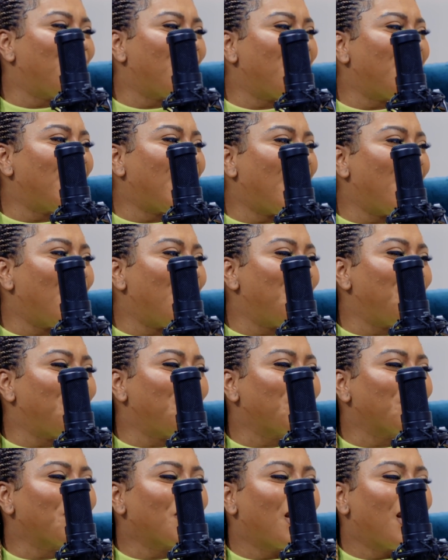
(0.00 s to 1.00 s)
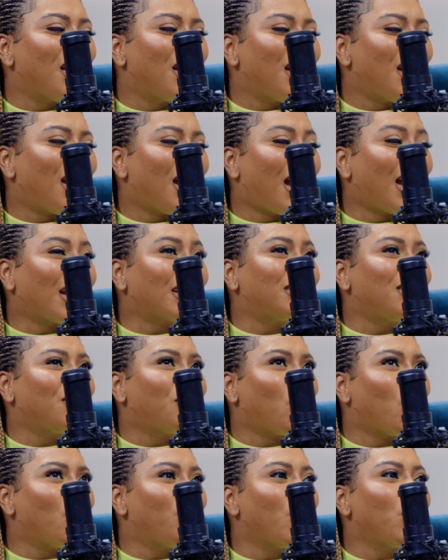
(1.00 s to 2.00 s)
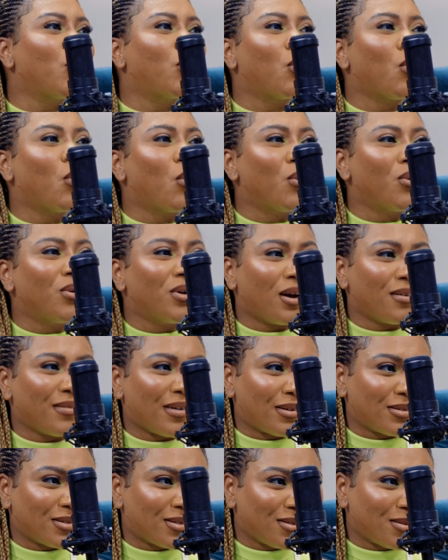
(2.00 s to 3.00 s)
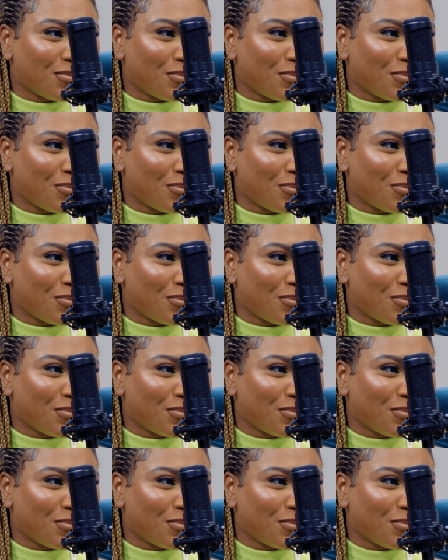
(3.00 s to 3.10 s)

very active or vocal around